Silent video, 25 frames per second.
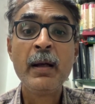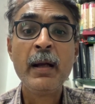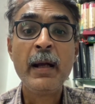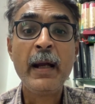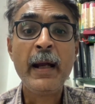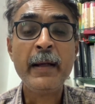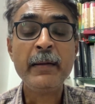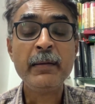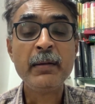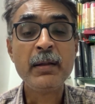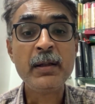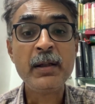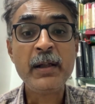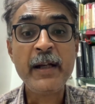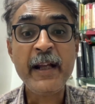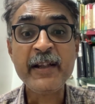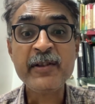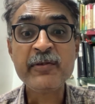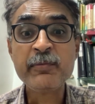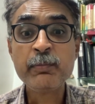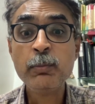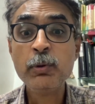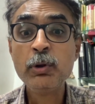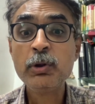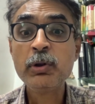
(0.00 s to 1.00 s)
And the
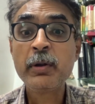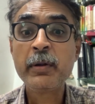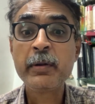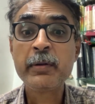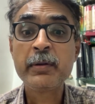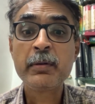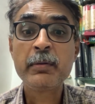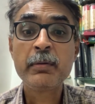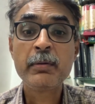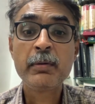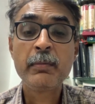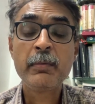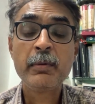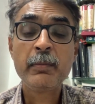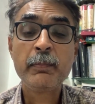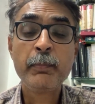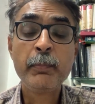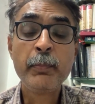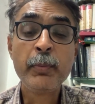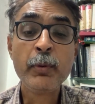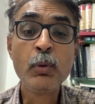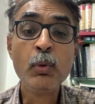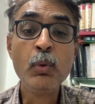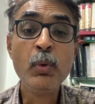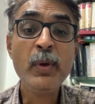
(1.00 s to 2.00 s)
textbook
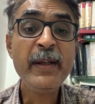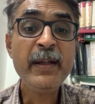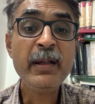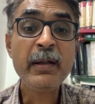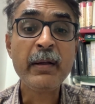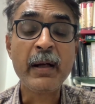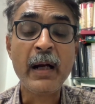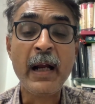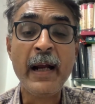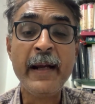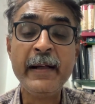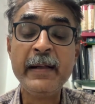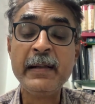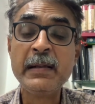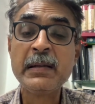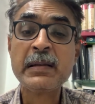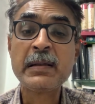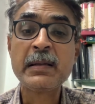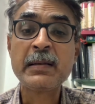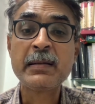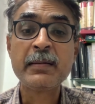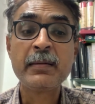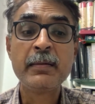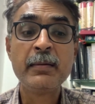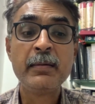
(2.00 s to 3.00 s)
proving
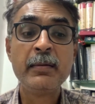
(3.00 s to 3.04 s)
writes